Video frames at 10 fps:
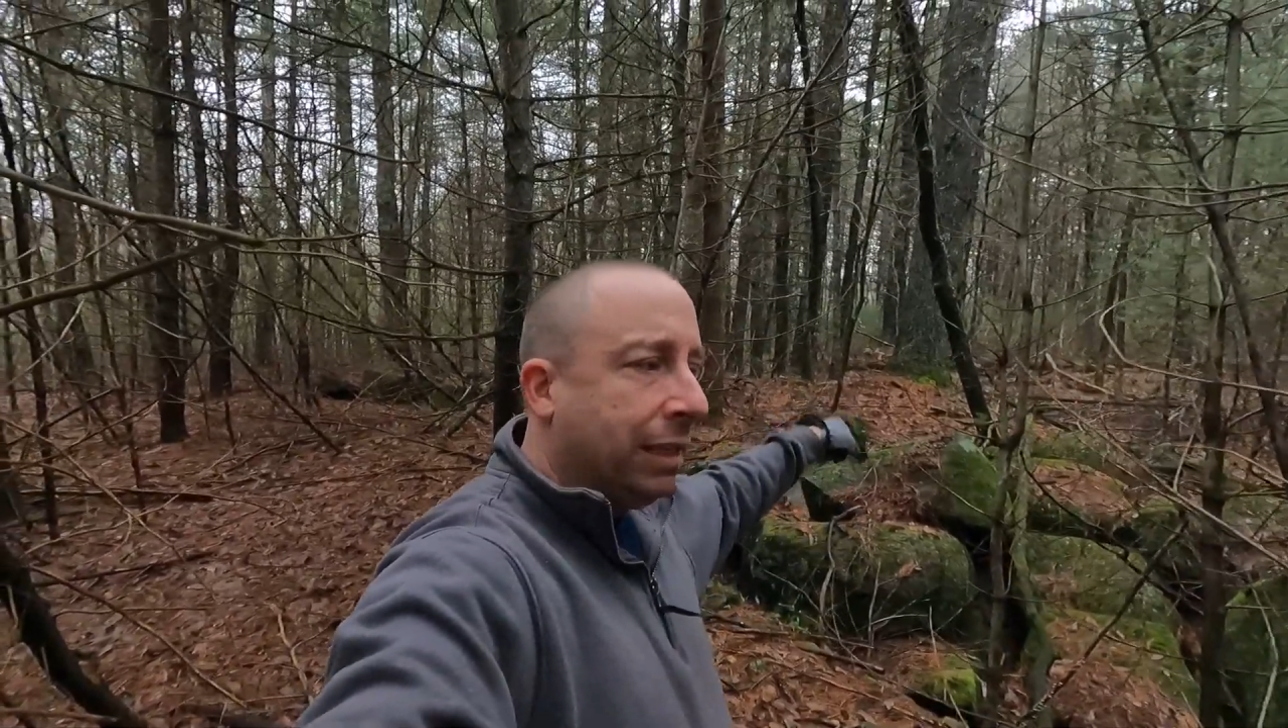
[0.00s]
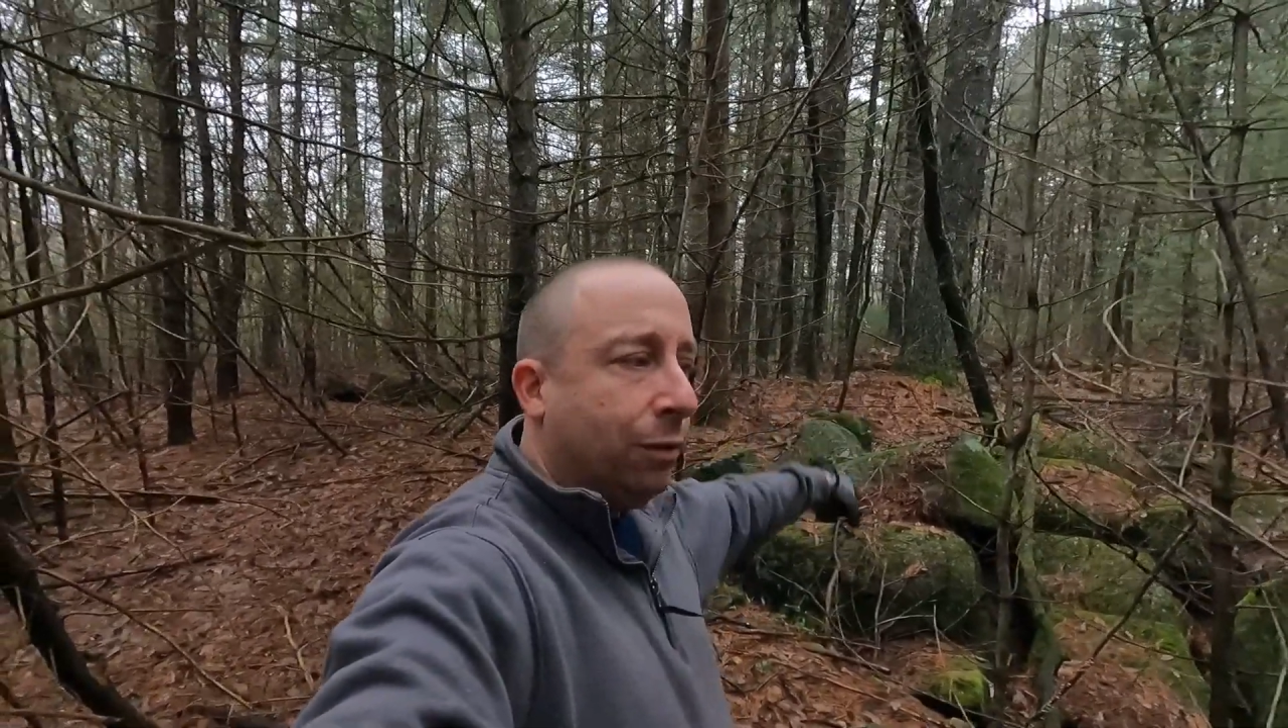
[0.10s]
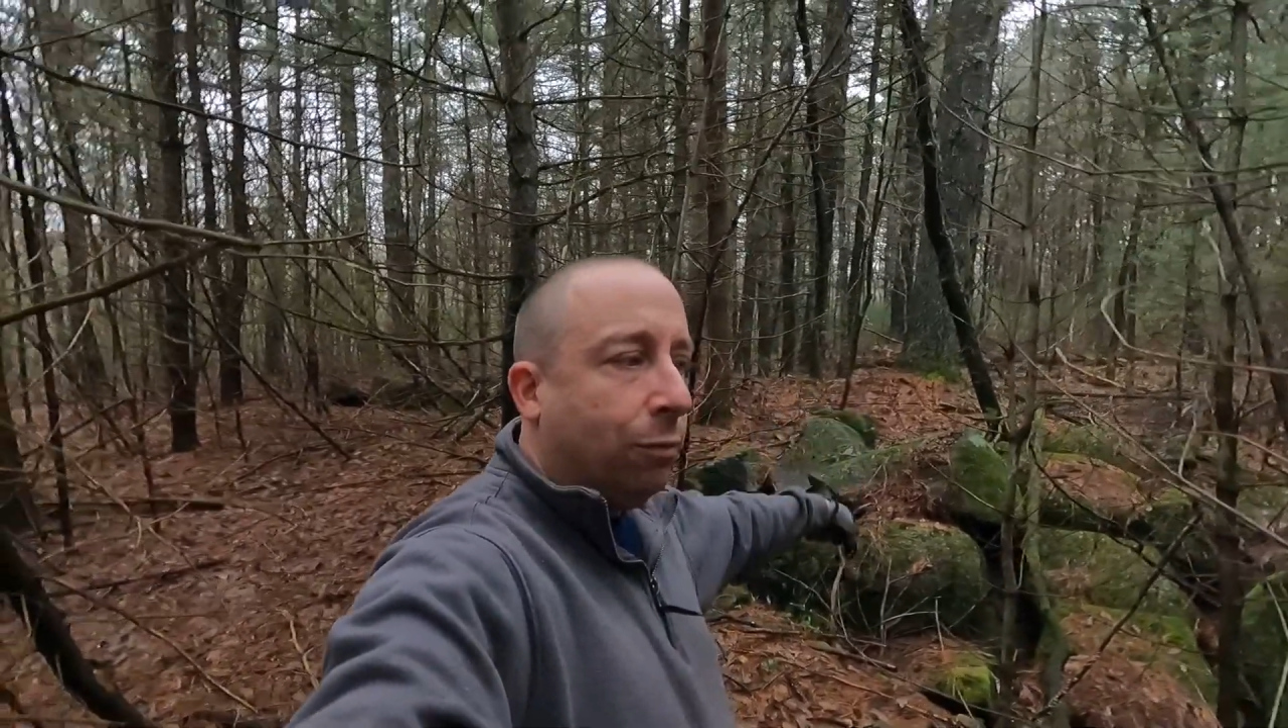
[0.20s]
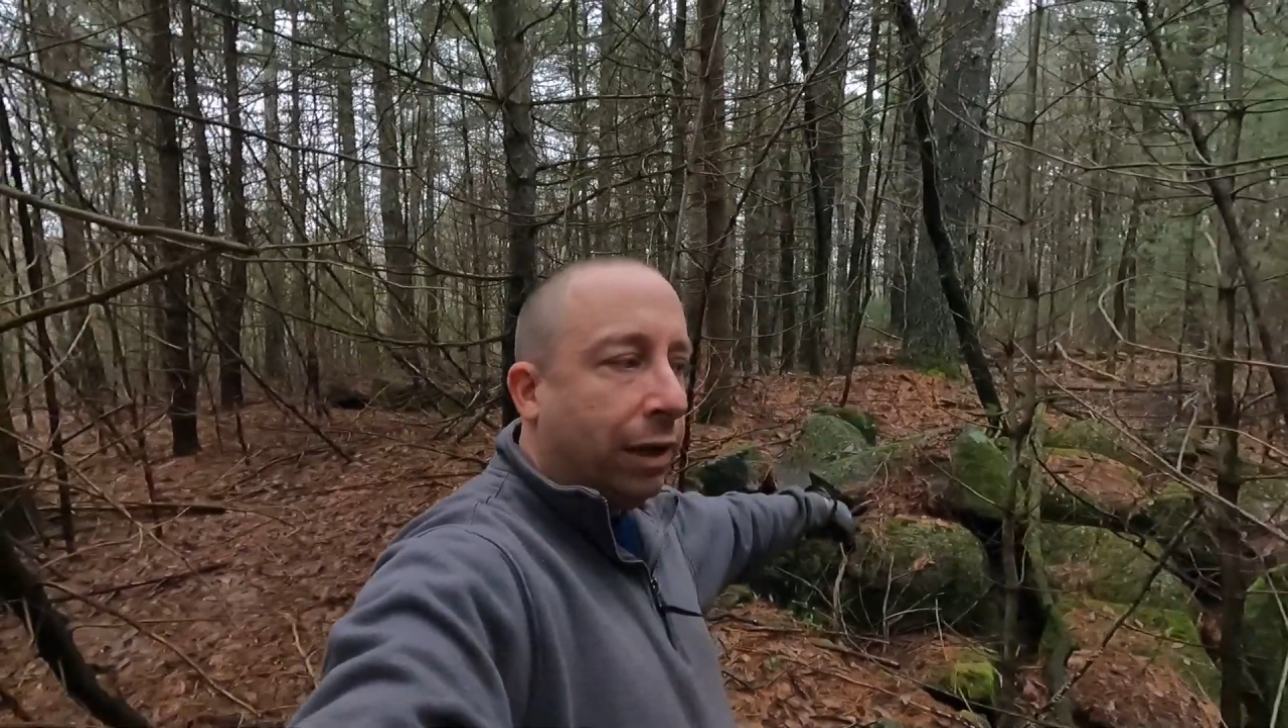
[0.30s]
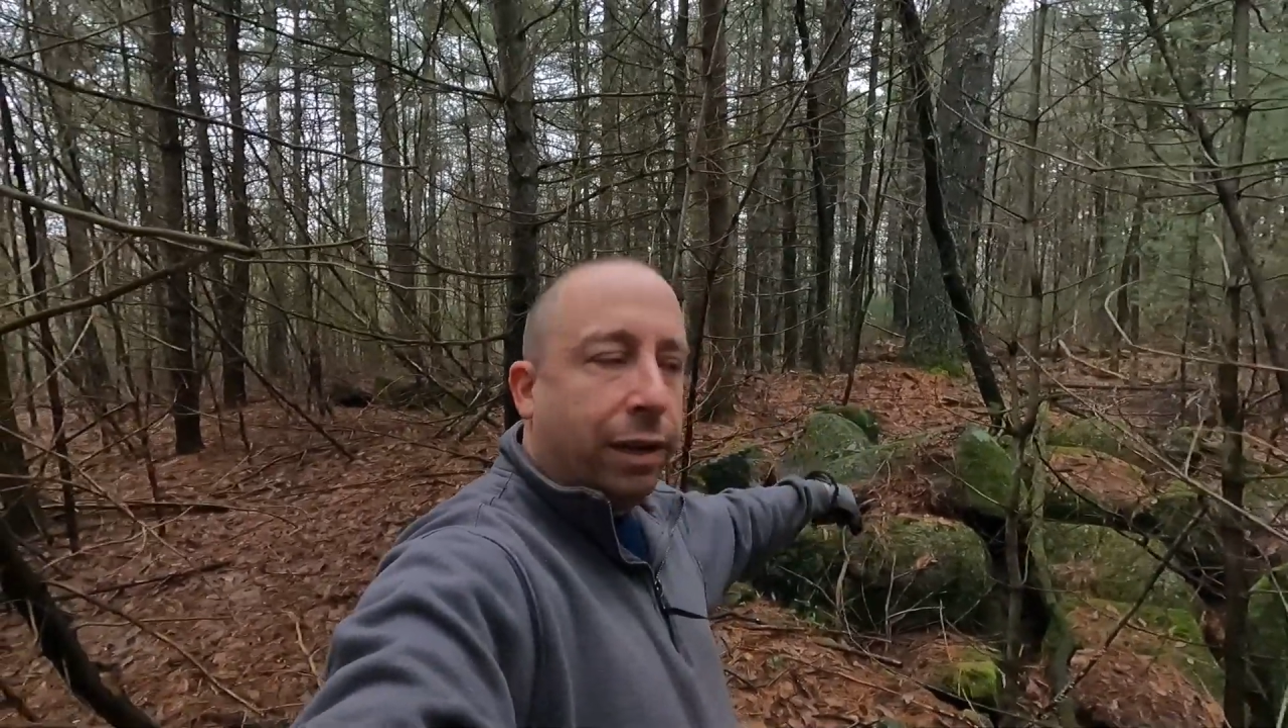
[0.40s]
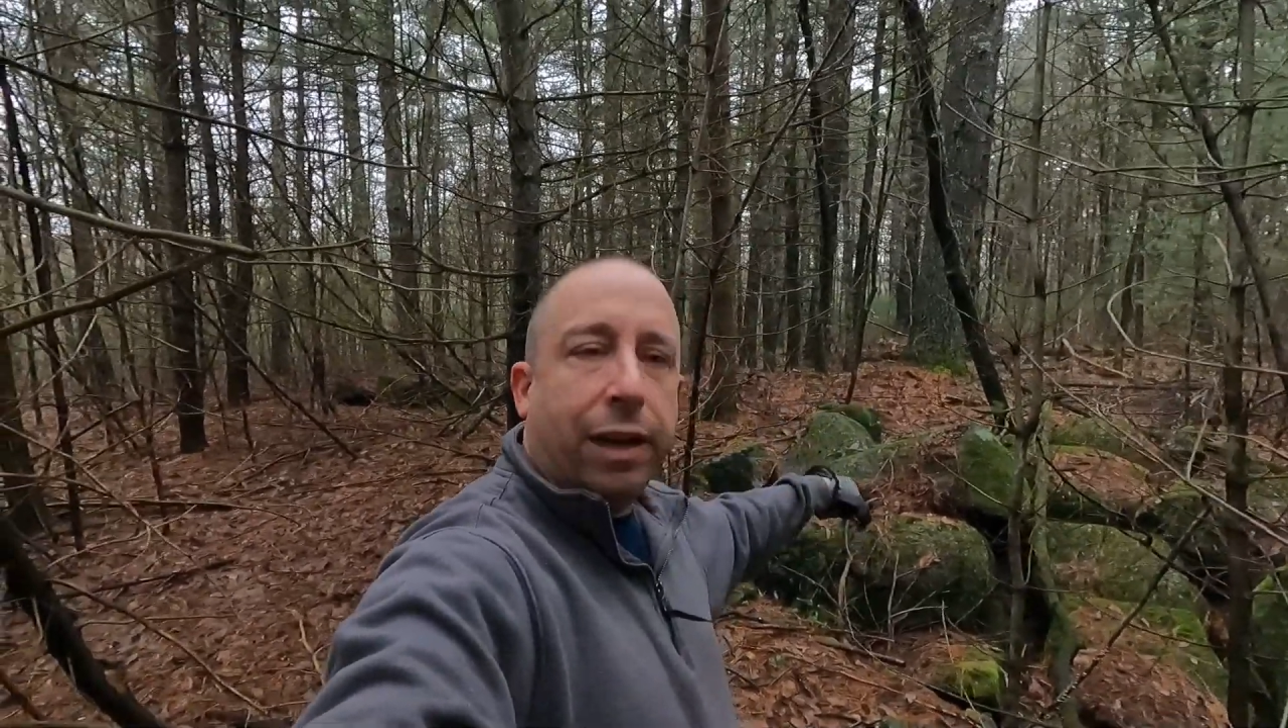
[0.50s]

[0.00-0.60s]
you wouldn't